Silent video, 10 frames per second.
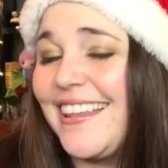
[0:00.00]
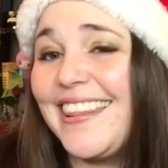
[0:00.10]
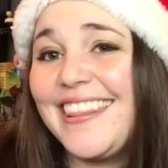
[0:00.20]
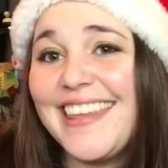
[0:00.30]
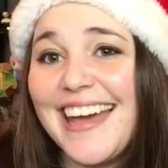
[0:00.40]

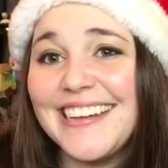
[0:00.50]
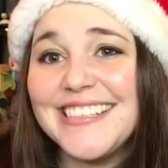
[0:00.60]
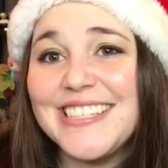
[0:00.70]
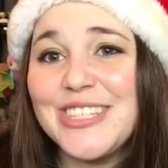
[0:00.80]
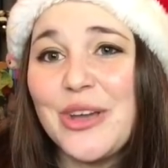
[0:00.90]
That
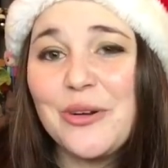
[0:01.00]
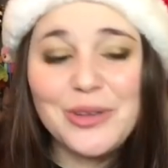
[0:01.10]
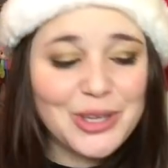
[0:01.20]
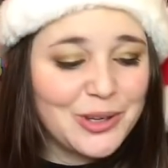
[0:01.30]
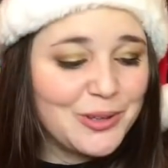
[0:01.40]
is so
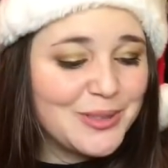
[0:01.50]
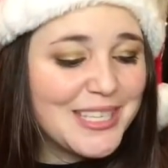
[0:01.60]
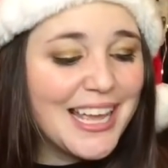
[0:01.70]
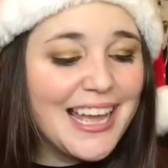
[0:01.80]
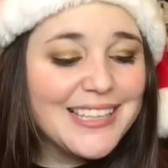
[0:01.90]
cute.
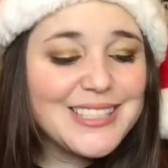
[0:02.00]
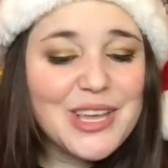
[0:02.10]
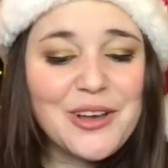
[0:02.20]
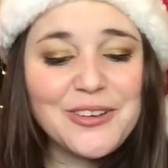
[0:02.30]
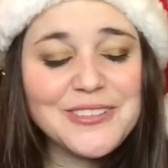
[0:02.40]

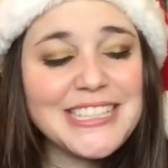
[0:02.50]
So